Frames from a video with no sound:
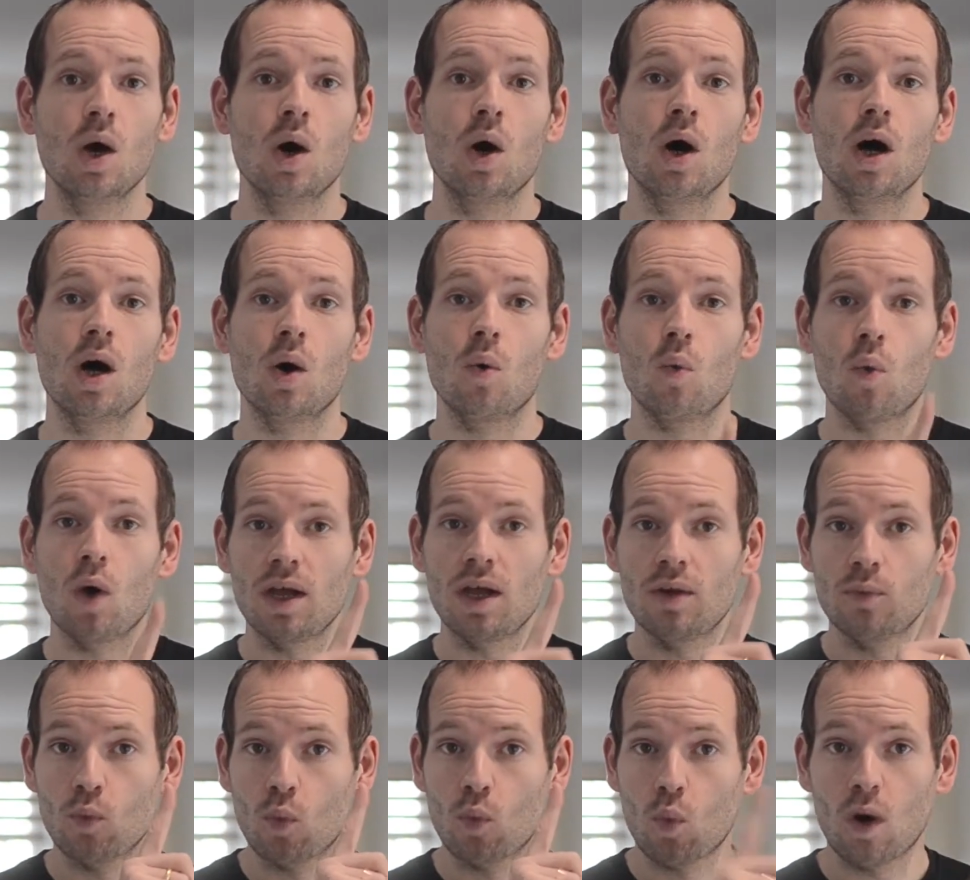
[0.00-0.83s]
Uh,
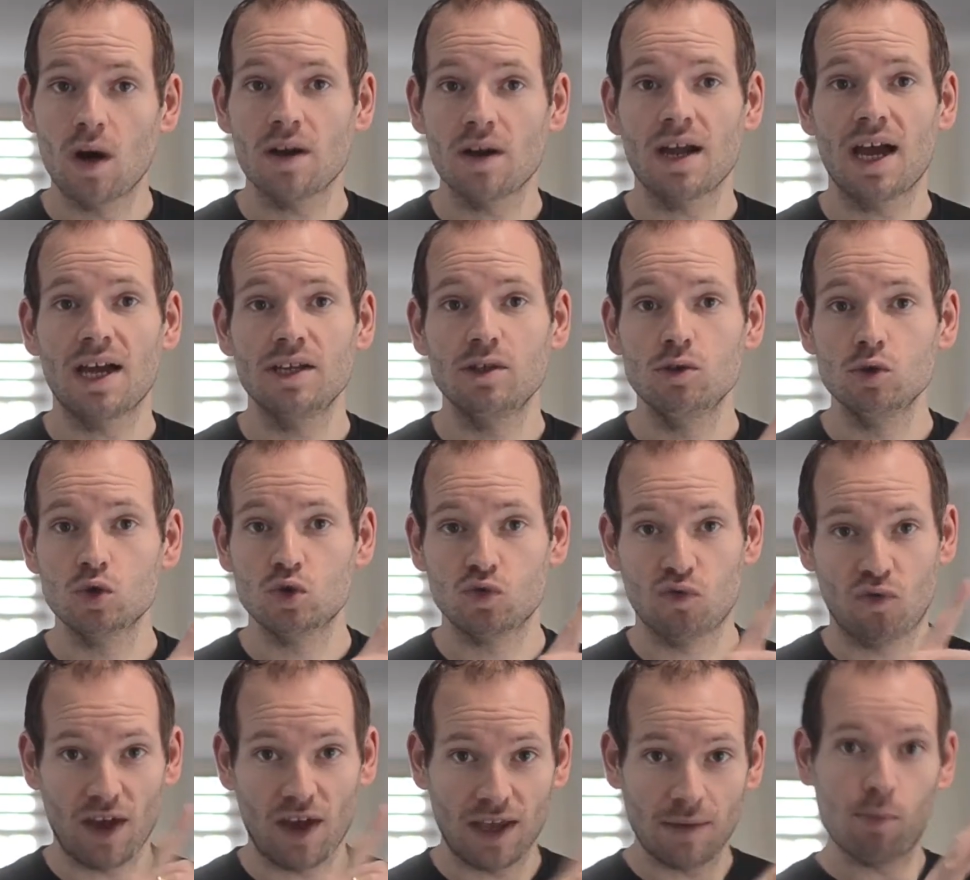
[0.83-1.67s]
in one, I used
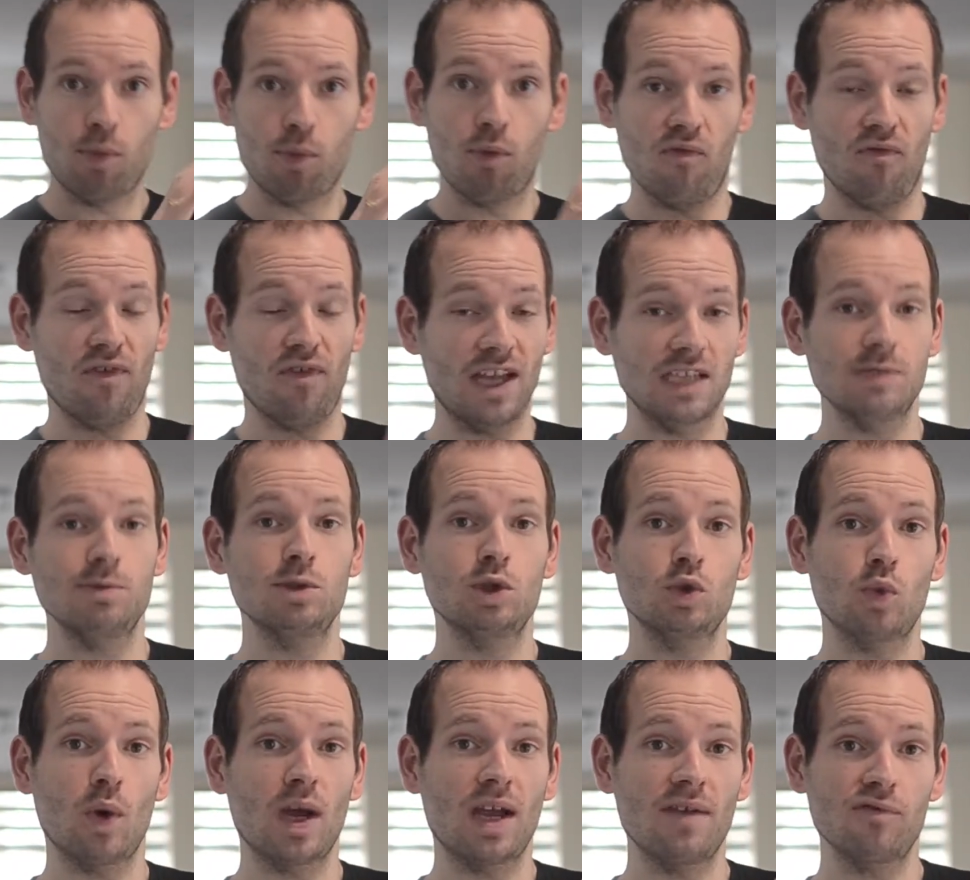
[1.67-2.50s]

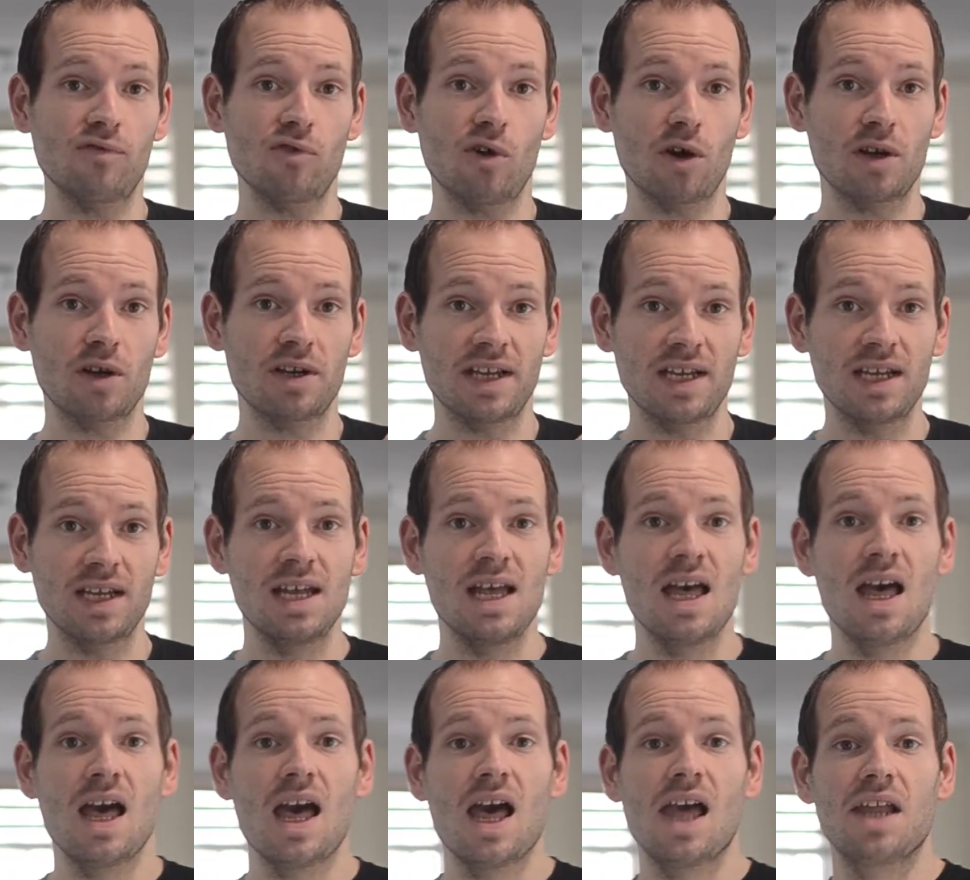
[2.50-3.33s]
Facebook's way of targeting,
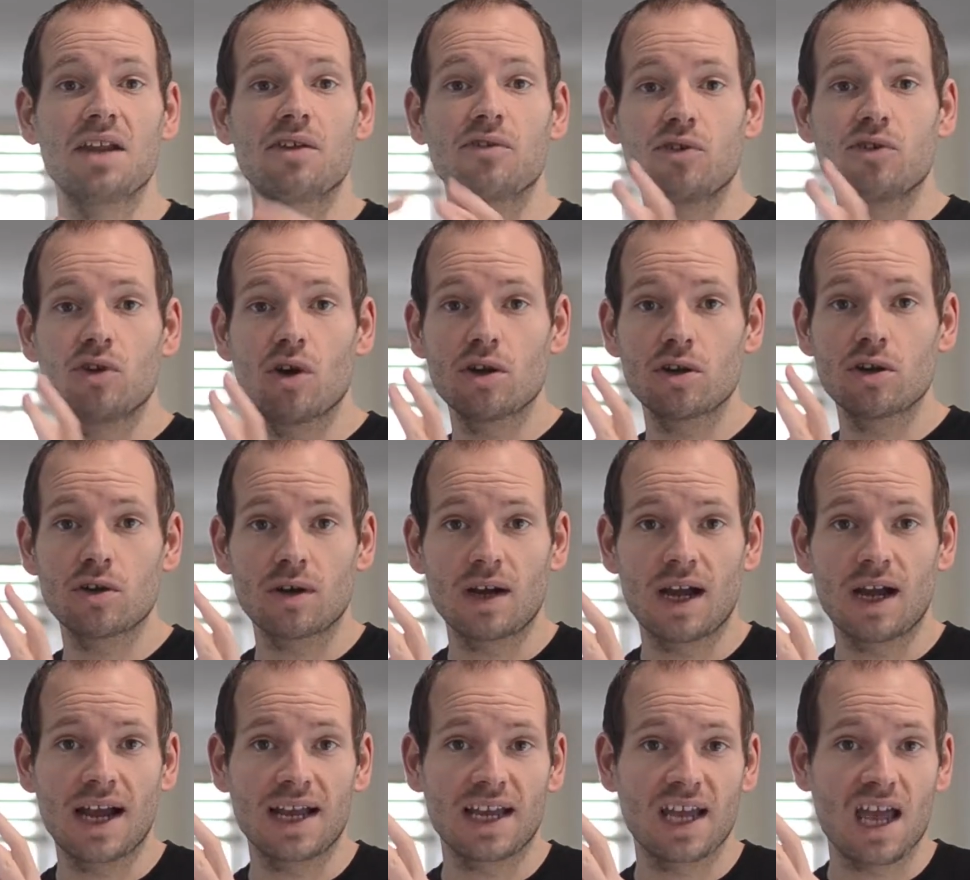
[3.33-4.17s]
and on the
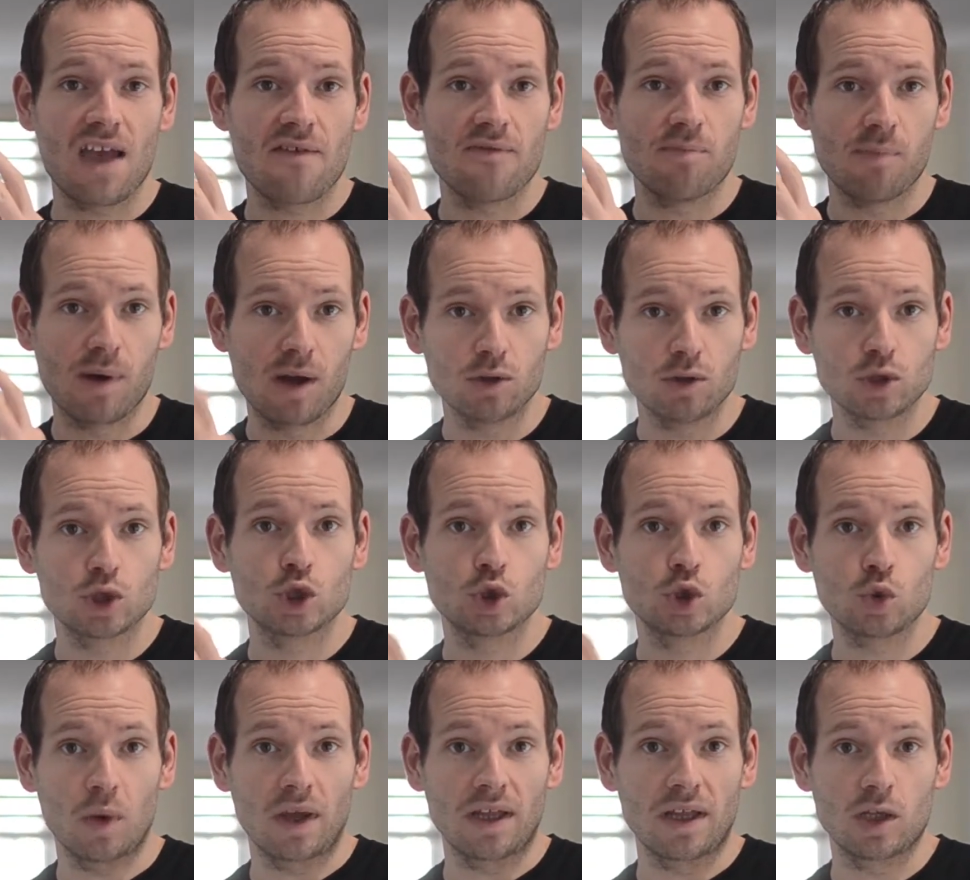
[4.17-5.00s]
other, I gave my own
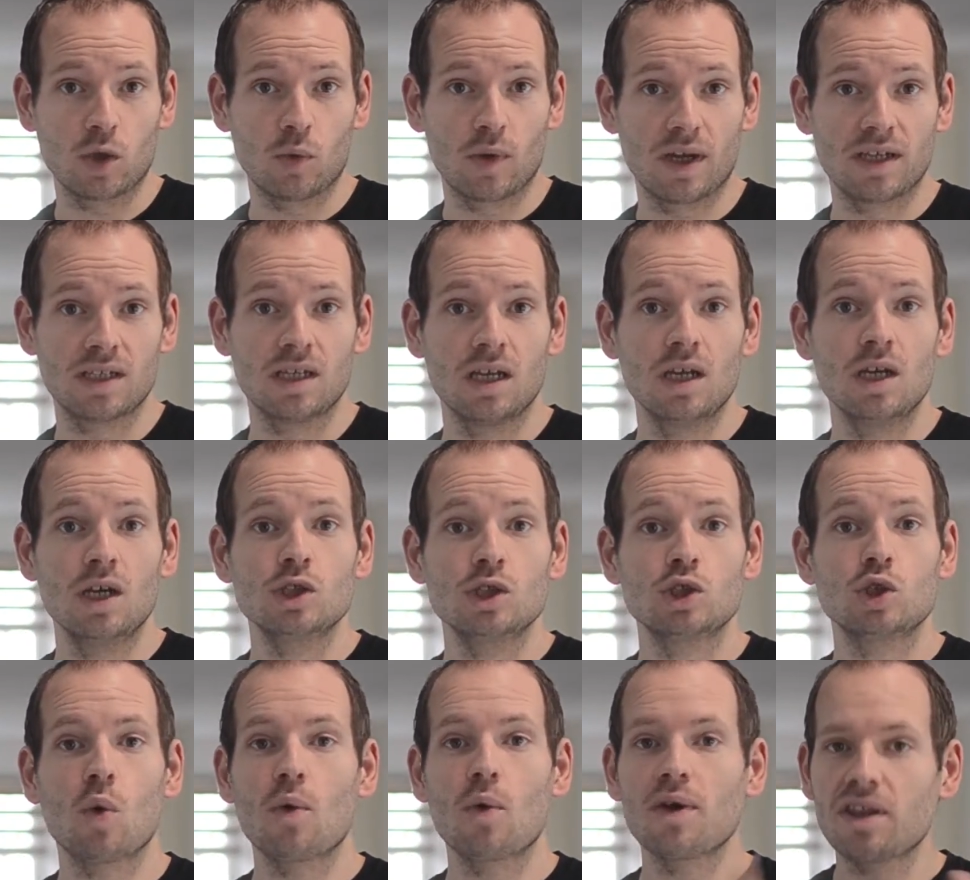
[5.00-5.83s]
swing to it,
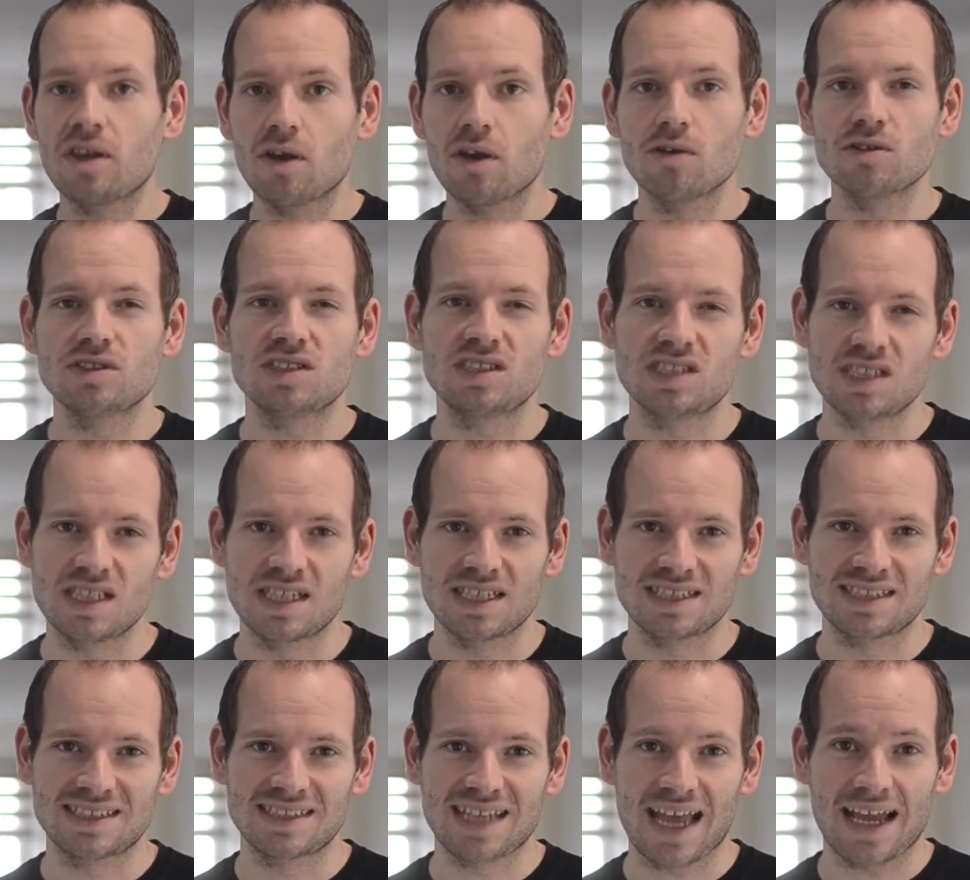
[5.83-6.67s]
so we can all see
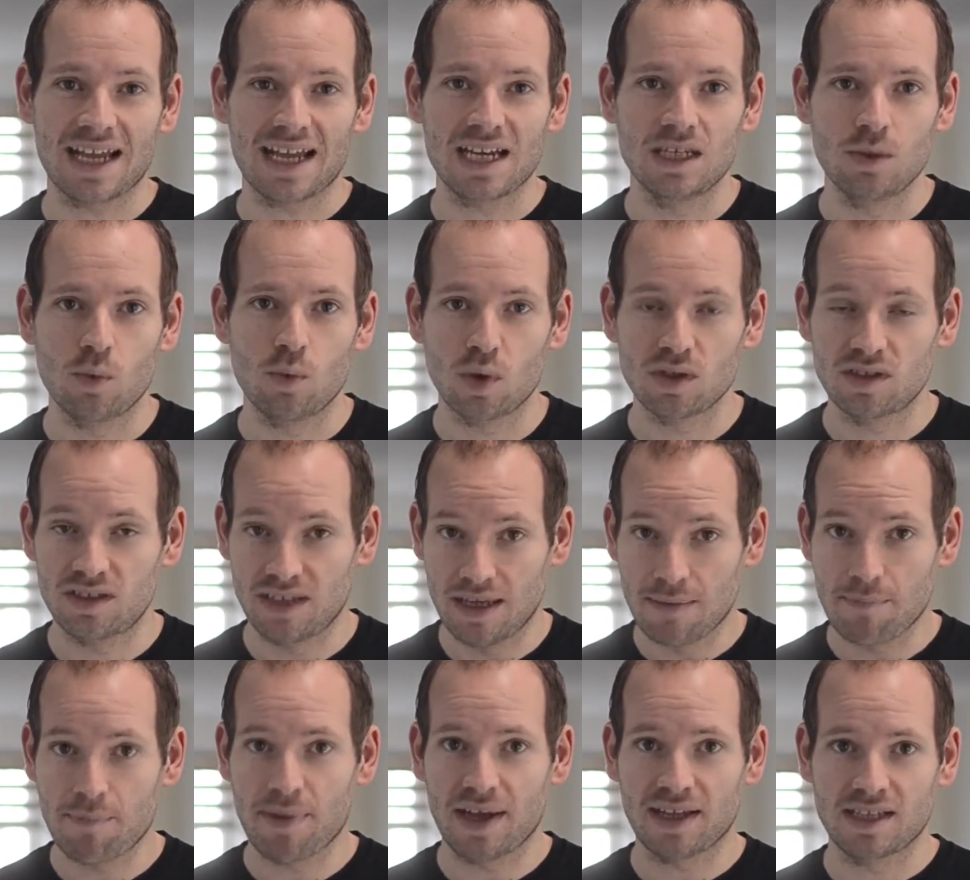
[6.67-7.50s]
exactly what the
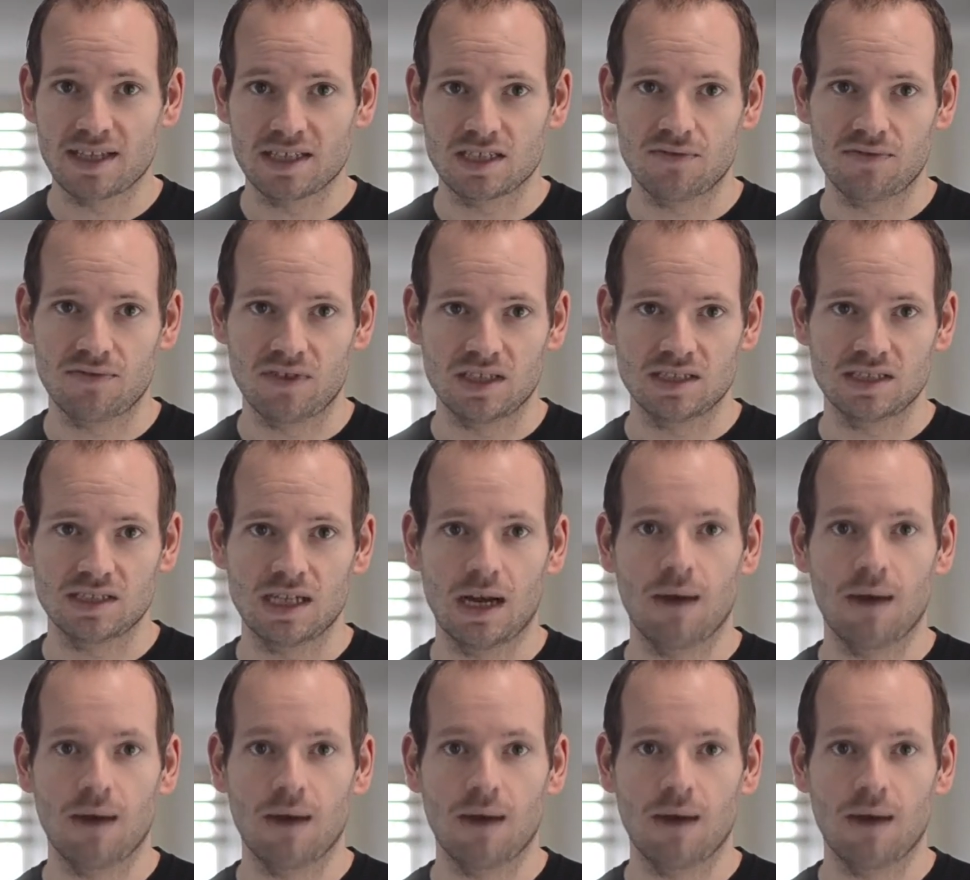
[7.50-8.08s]
impact is of this.